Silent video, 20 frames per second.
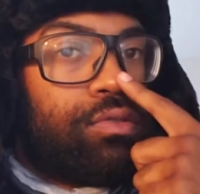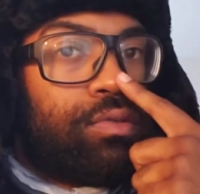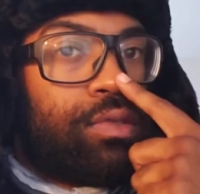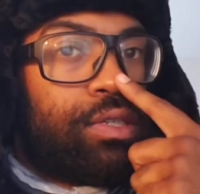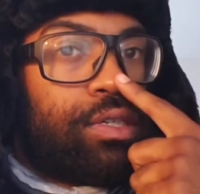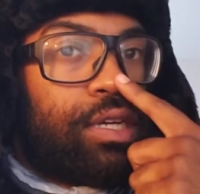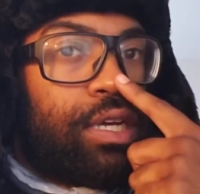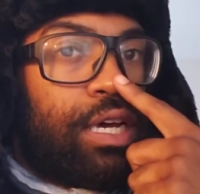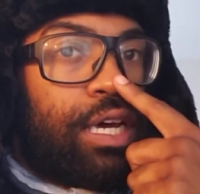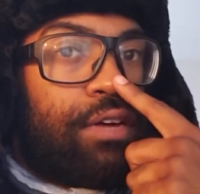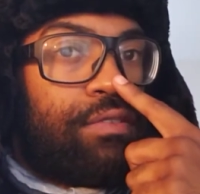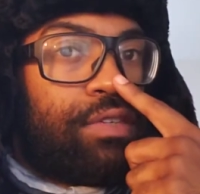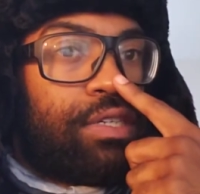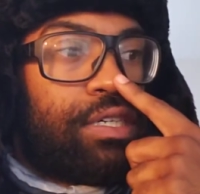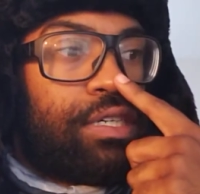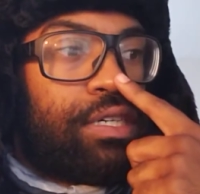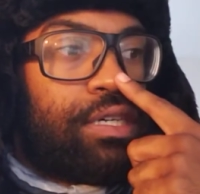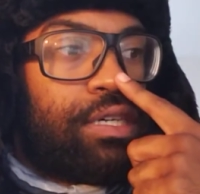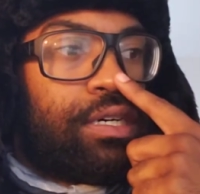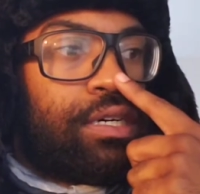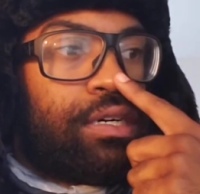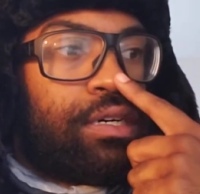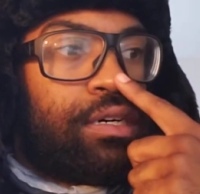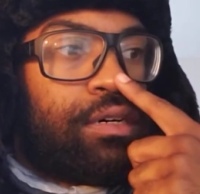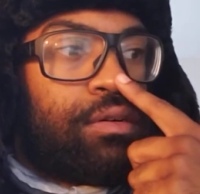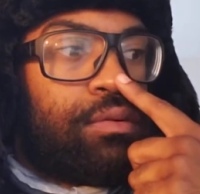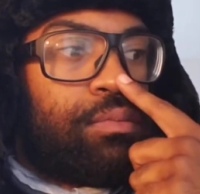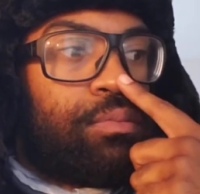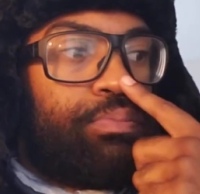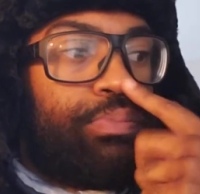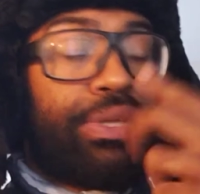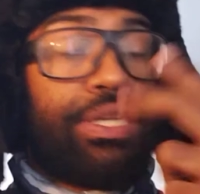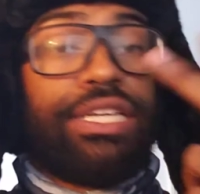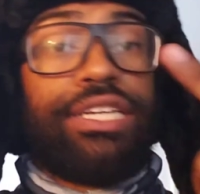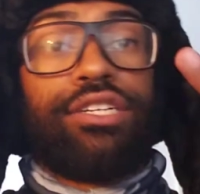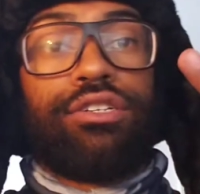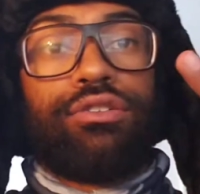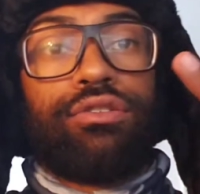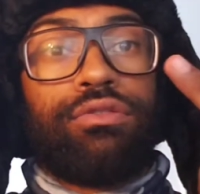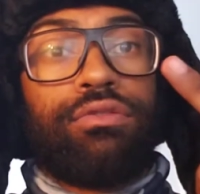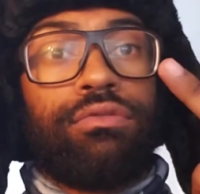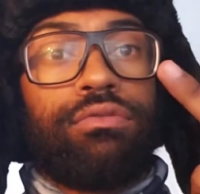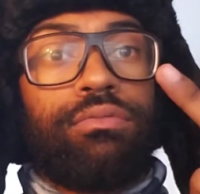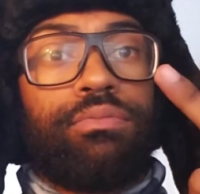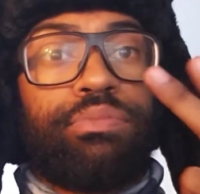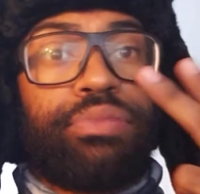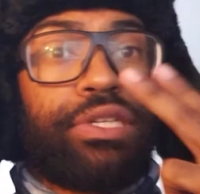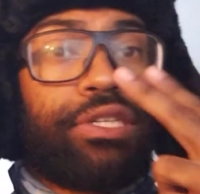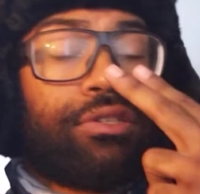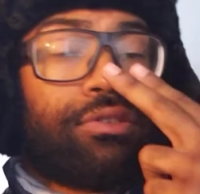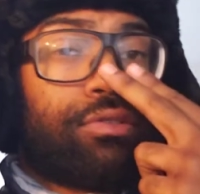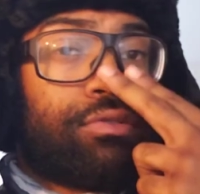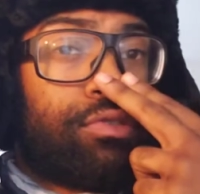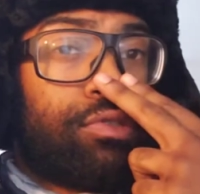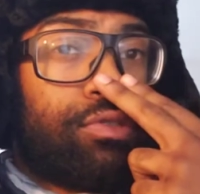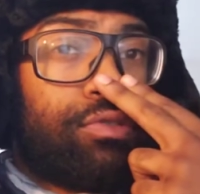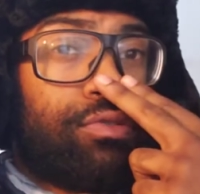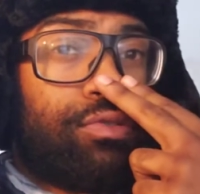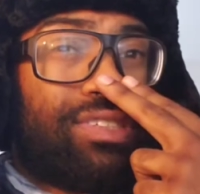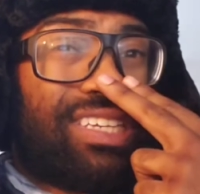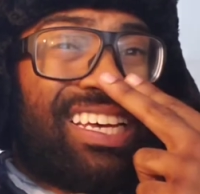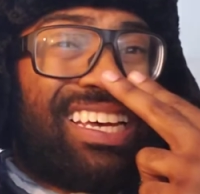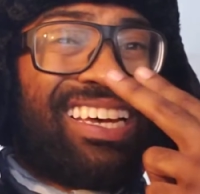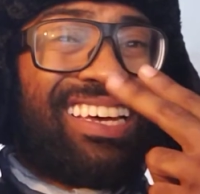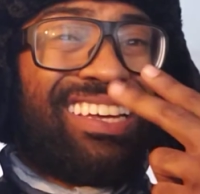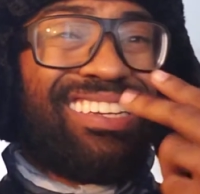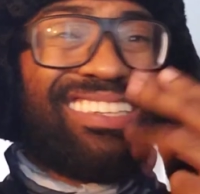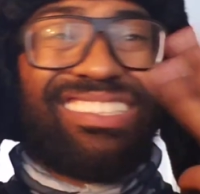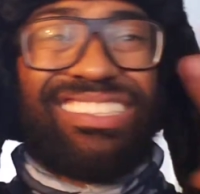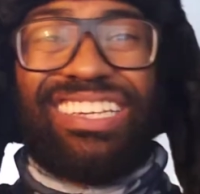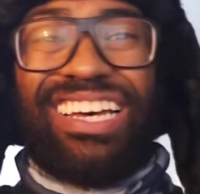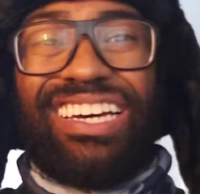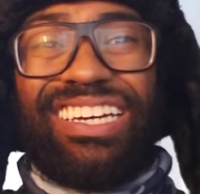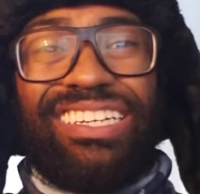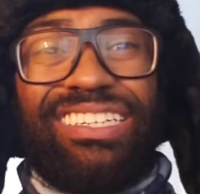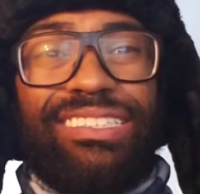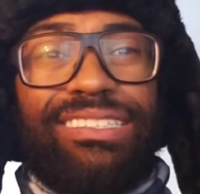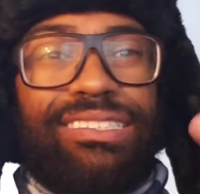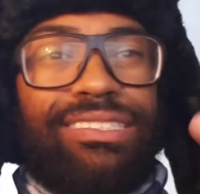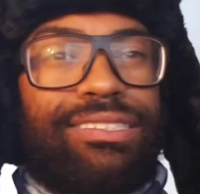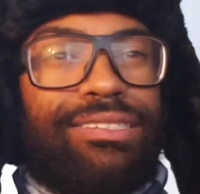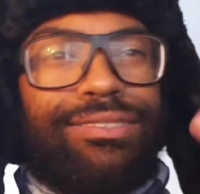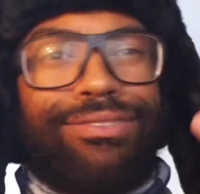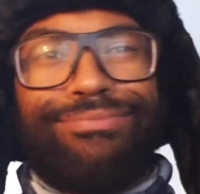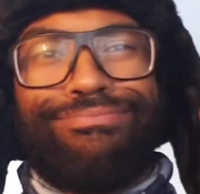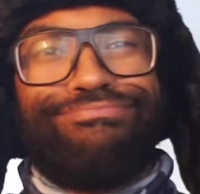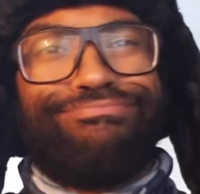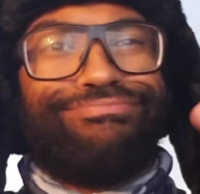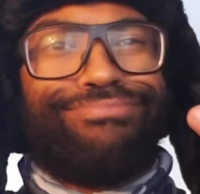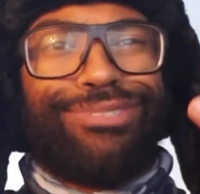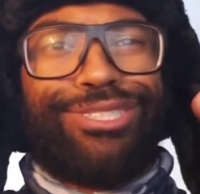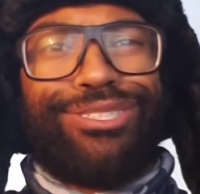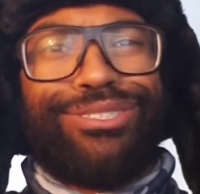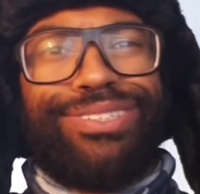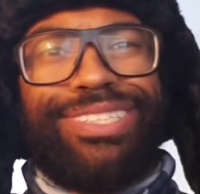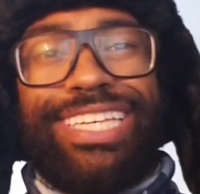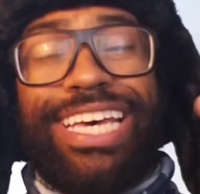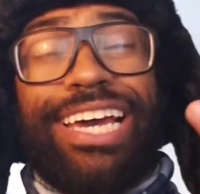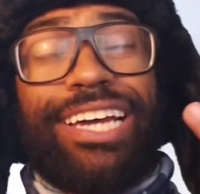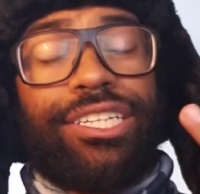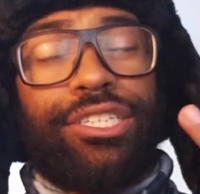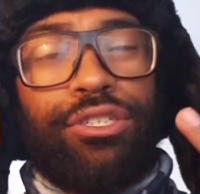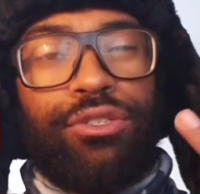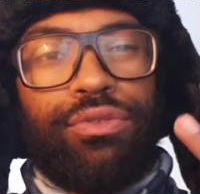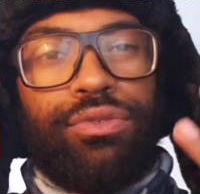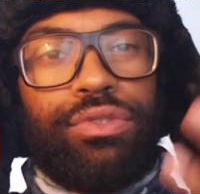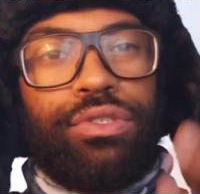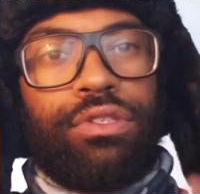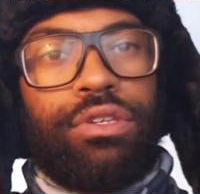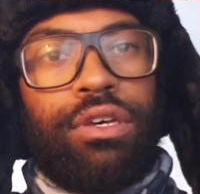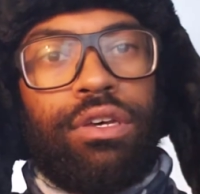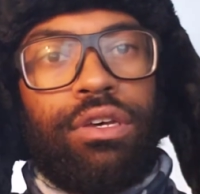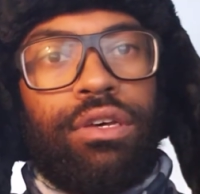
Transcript: We're gonna have a political news and a science or tech news.